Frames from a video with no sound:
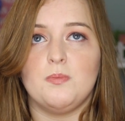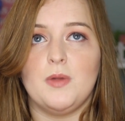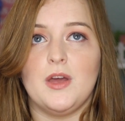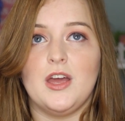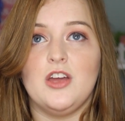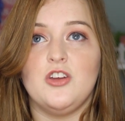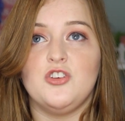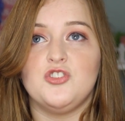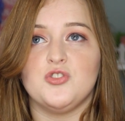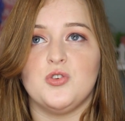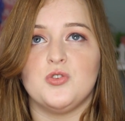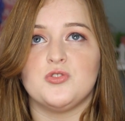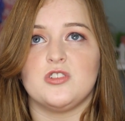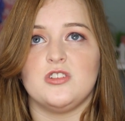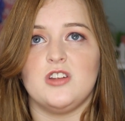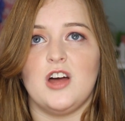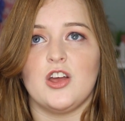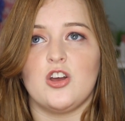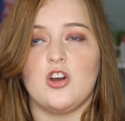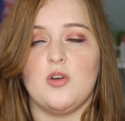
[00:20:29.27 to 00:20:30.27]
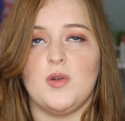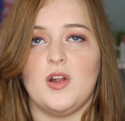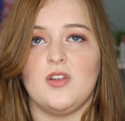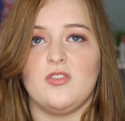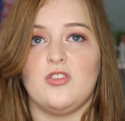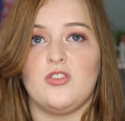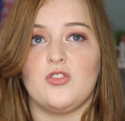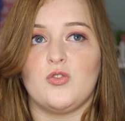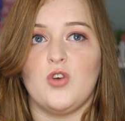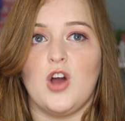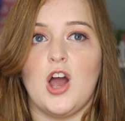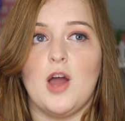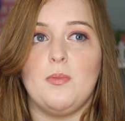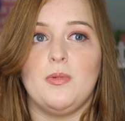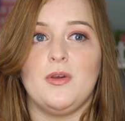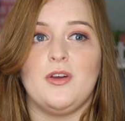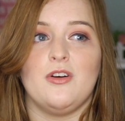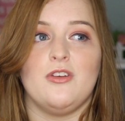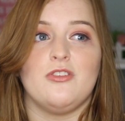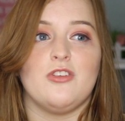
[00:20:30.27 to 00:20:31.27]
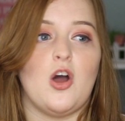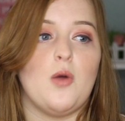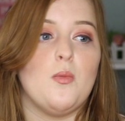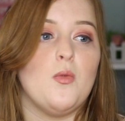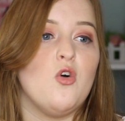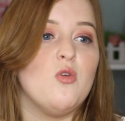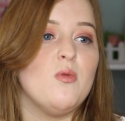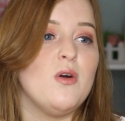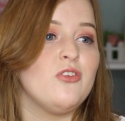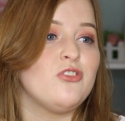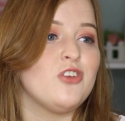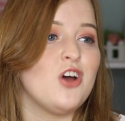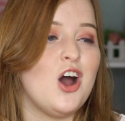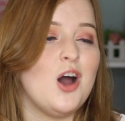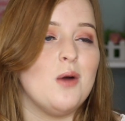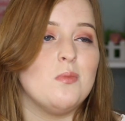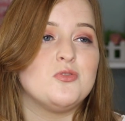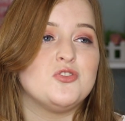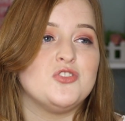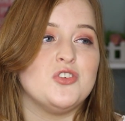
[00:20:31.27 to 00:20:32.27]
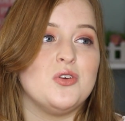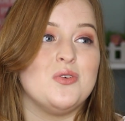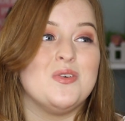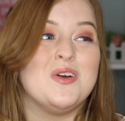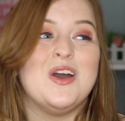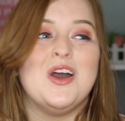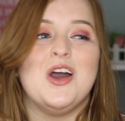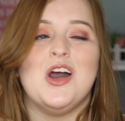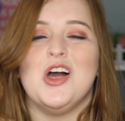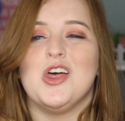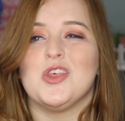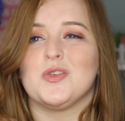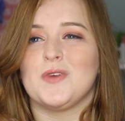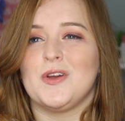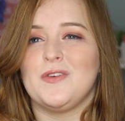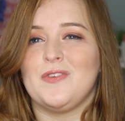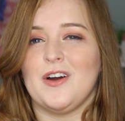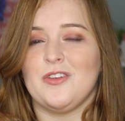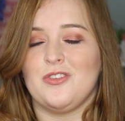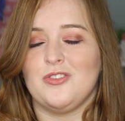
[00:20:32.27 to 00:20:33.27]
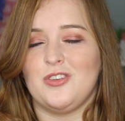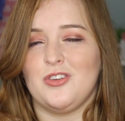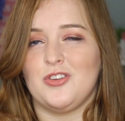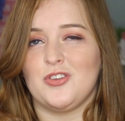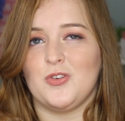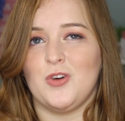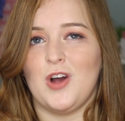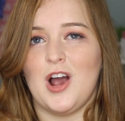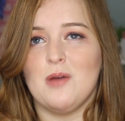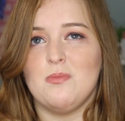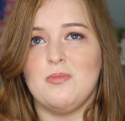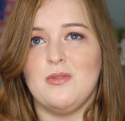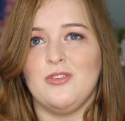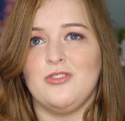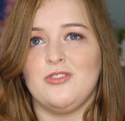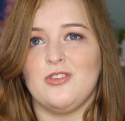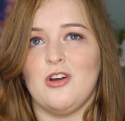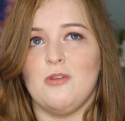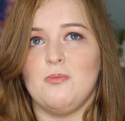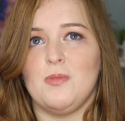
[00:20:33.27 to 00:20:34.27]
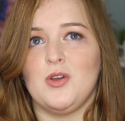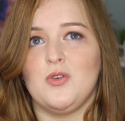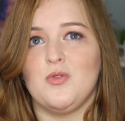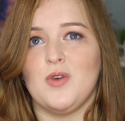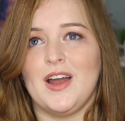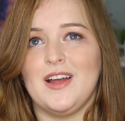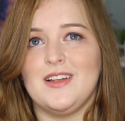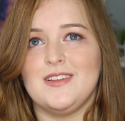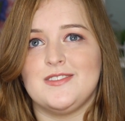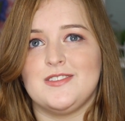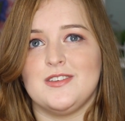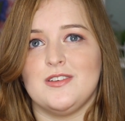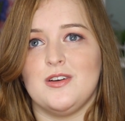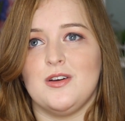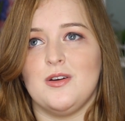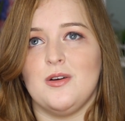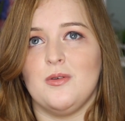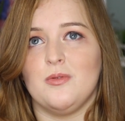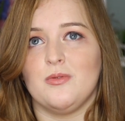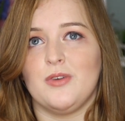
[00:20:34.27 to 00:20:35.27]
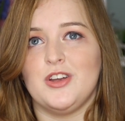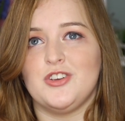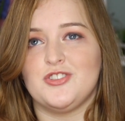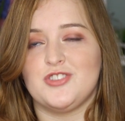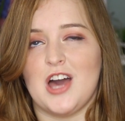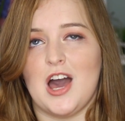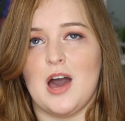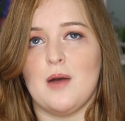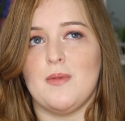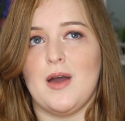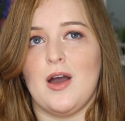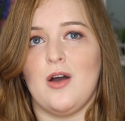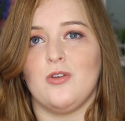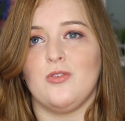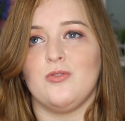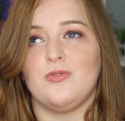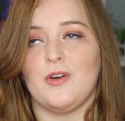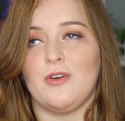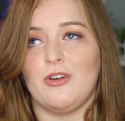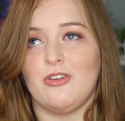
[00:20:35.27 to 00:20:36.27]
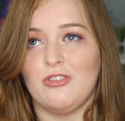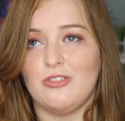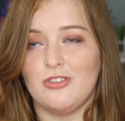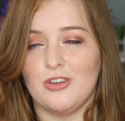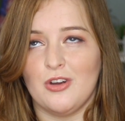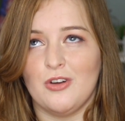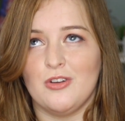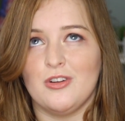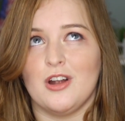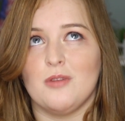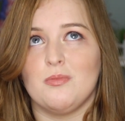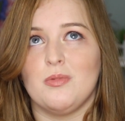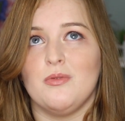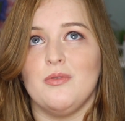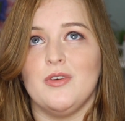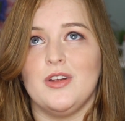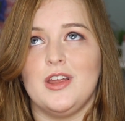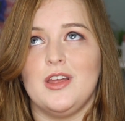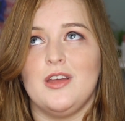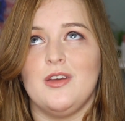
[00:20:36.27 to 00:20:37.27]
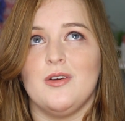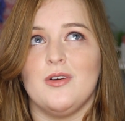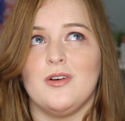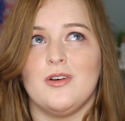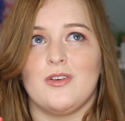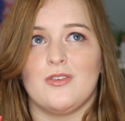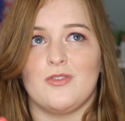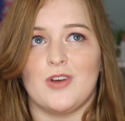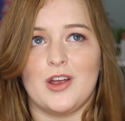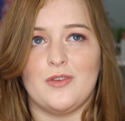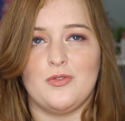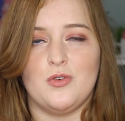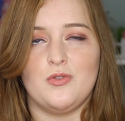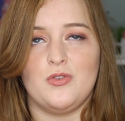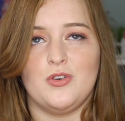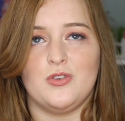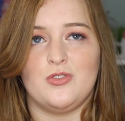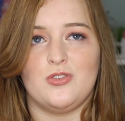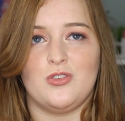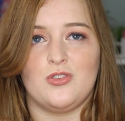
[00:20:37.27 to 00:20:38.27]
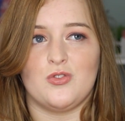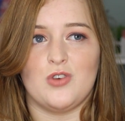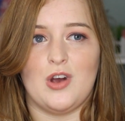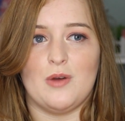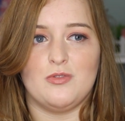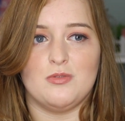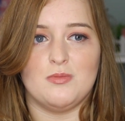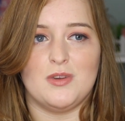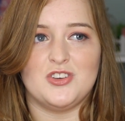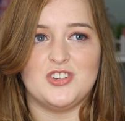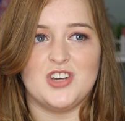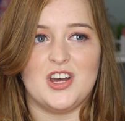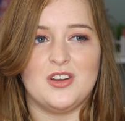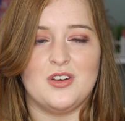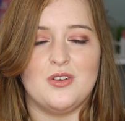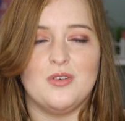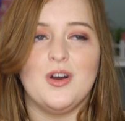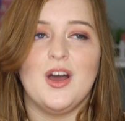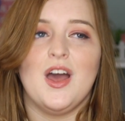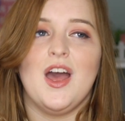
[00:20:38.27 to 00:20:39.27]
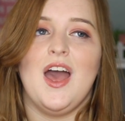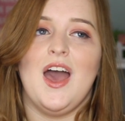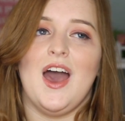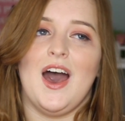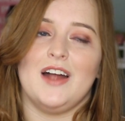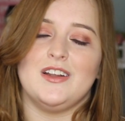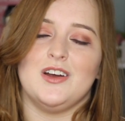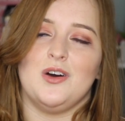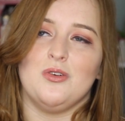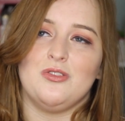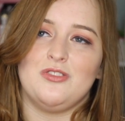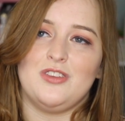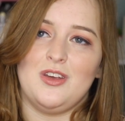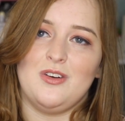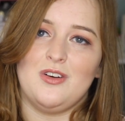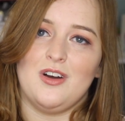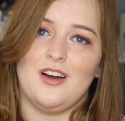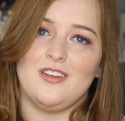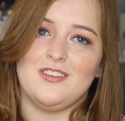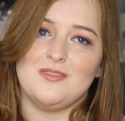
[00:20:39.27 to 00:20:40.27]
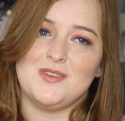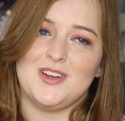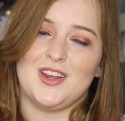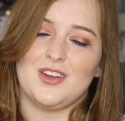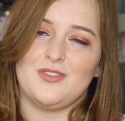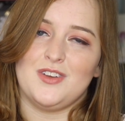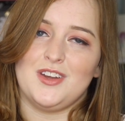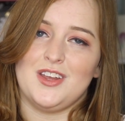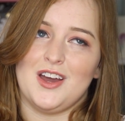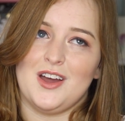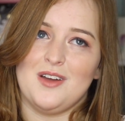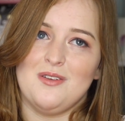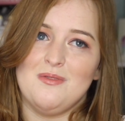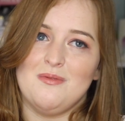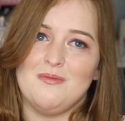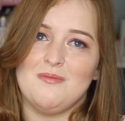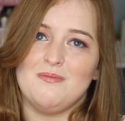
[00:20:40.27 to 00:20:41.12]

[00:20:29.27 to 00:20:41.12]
Be sure to like, comment and subscribe, because I'm almost up to 3,000 subscribers, so it would be great to reach that amount very soon. I'd be really grateful if you'd subscribe to my channel, and I will see you guys in my next video.